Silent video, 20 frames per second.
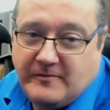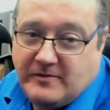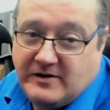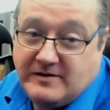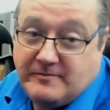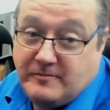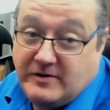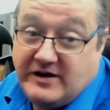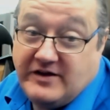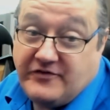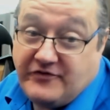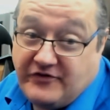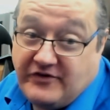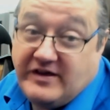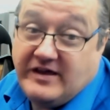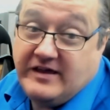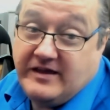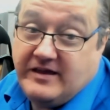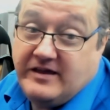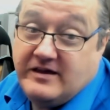We'll
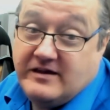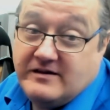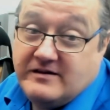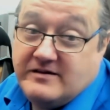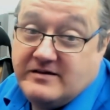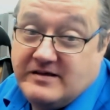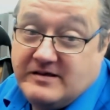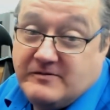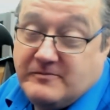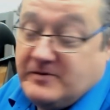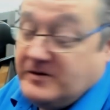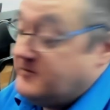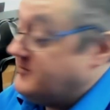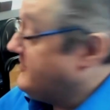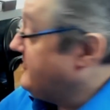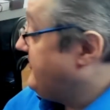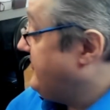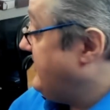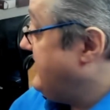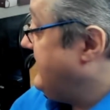see. We will
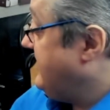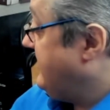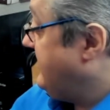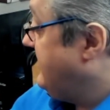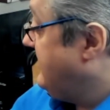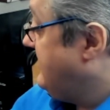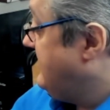see.